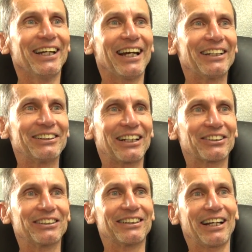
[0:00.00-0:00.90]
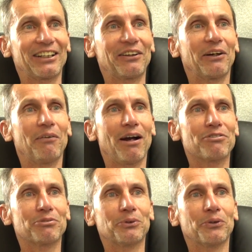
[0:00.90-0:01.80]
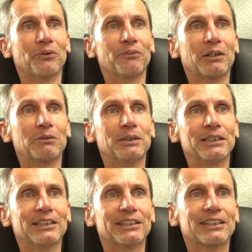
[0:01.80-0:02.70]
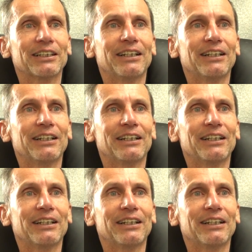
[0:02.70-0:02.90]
and it's actually taking you away from your business,